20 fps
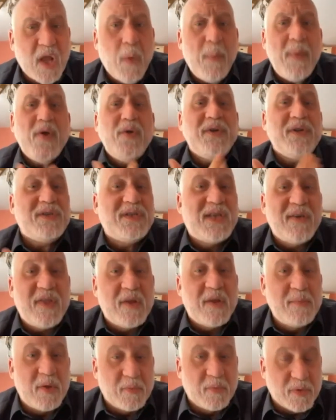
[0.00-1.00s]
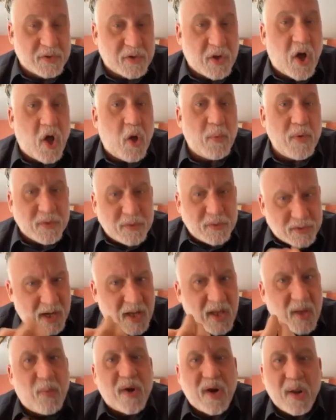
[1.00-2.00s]
We don't just give them the result. We also
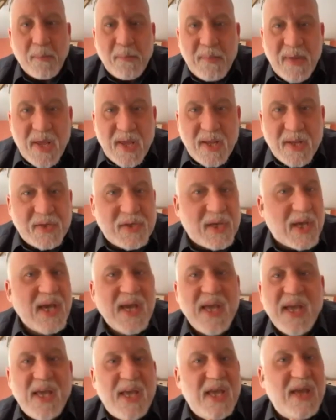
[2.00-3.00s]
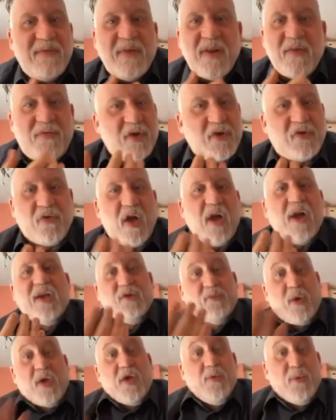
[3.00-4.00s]
tell them what it means. Even if the drug
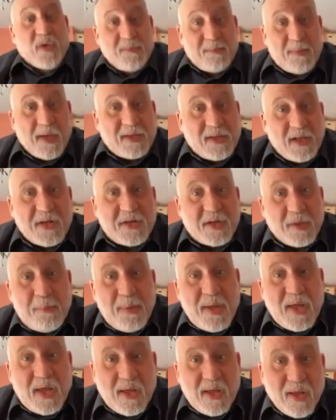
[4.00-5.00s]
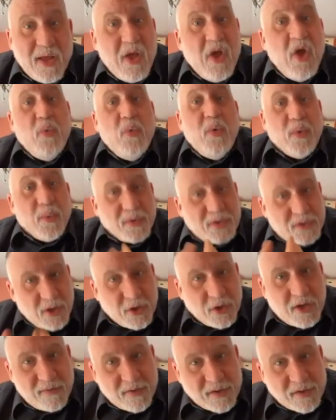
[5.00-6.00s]
is what you expected it to be, we will
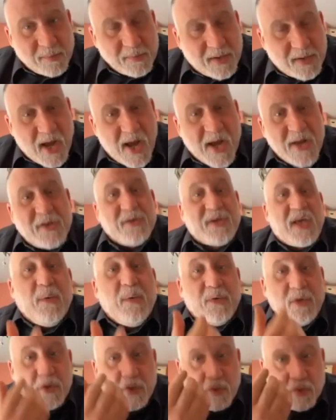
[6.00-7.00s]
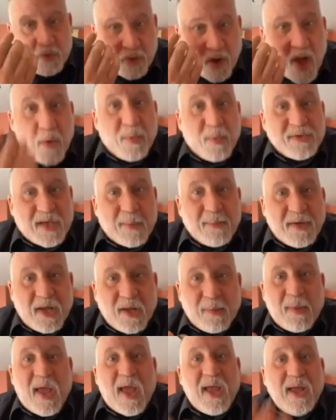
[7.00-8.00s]
still give you some guidance. well, you thought it was
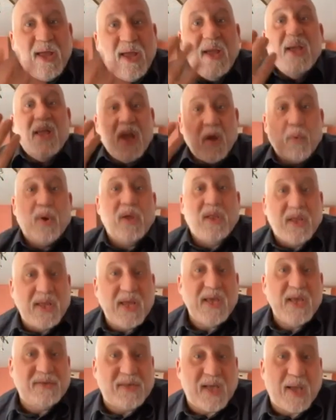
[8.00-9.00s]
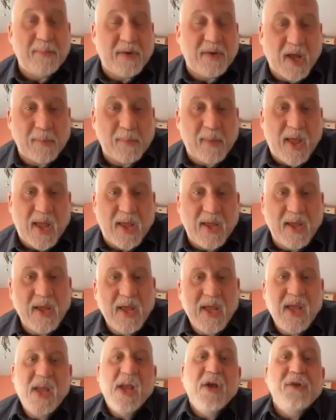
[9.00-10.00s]
MDMA. It really is MDMA.
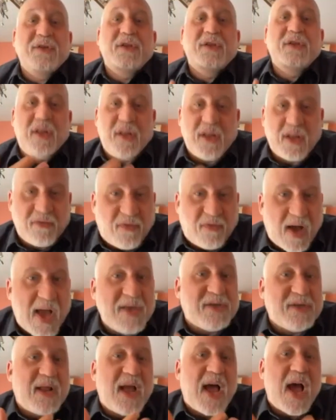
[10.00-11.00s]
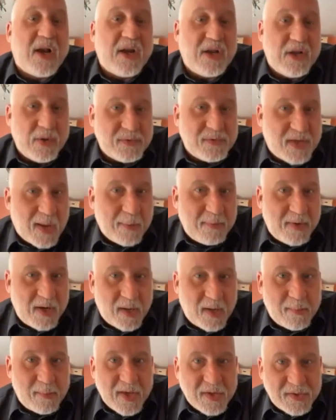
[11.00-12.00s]
Here's a little advice on how to use
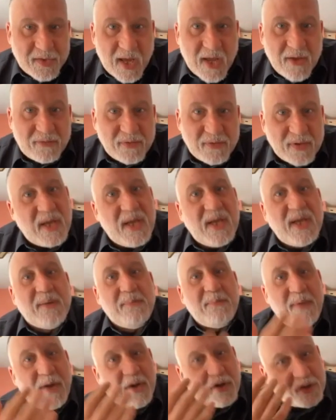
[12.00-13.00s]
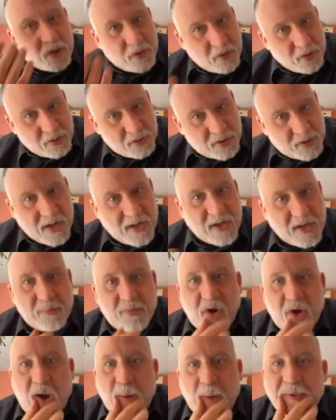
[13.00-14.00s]
MDMA safely and make sure you're taking
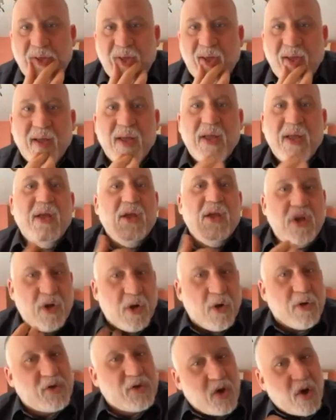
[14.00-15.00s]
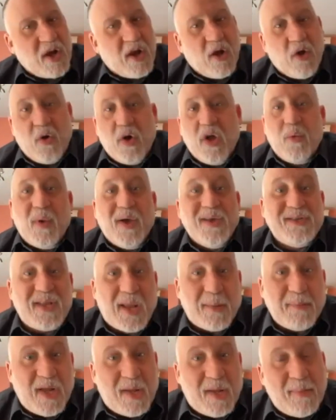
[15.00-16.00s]
it properly. You know, so, oh, it
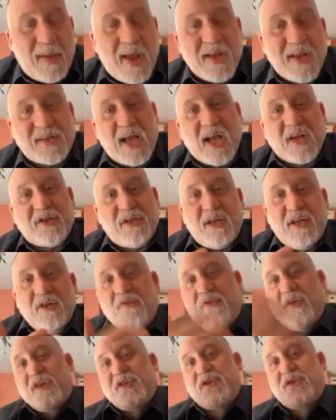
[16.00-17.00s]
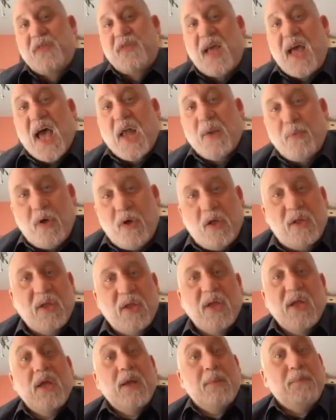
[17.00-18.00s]
wasn't MDMA. It's actually this or that. Well,
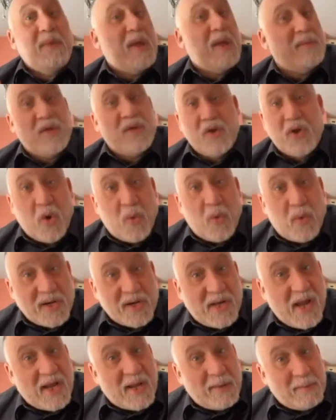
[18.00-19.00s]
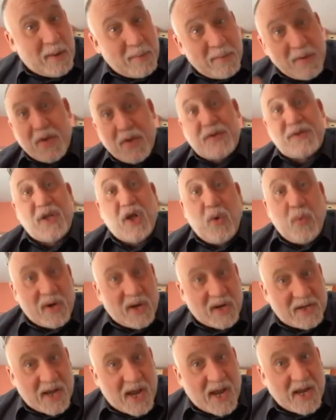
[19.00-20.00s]
maybe you don't want to take it. Maybe you still want
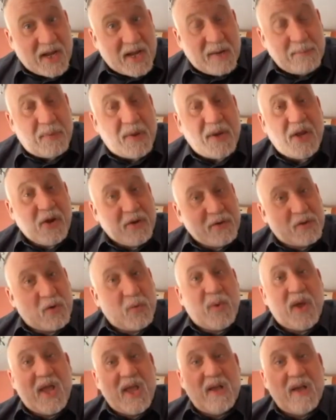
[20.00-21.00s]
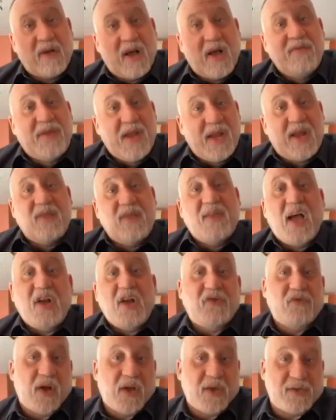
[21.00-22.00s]
to take it, but here's a way of taking
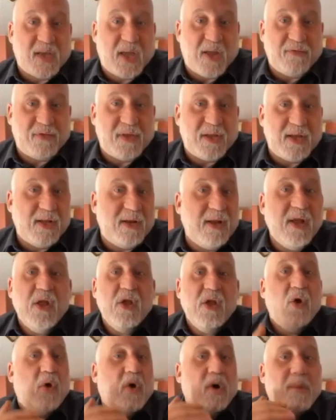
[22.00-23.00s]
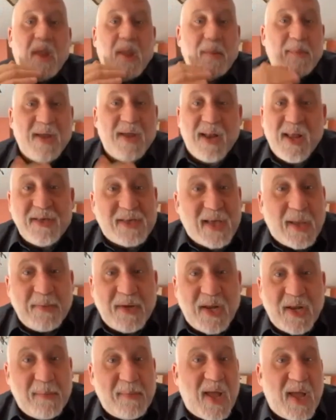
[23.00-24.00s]
that drug safely. And, or maybe it is
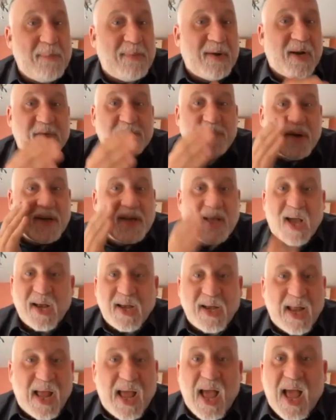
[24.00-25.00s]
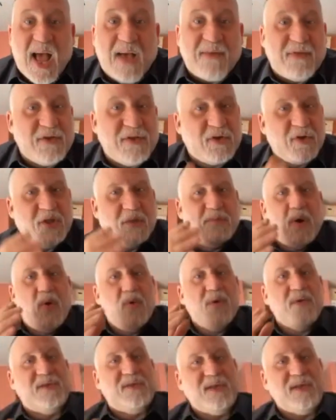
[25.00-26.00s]
MDMA, but it's been cut in half, and so the
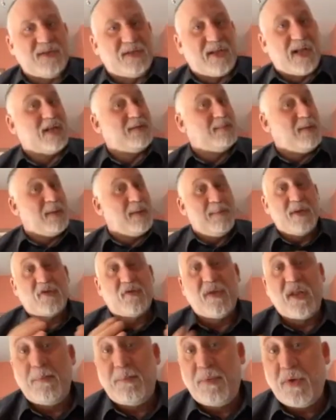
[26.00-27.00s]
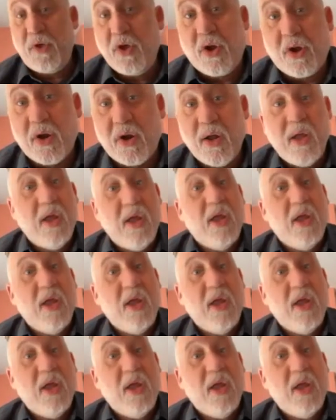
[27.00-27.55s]
potency is less. Maybe it's really pure.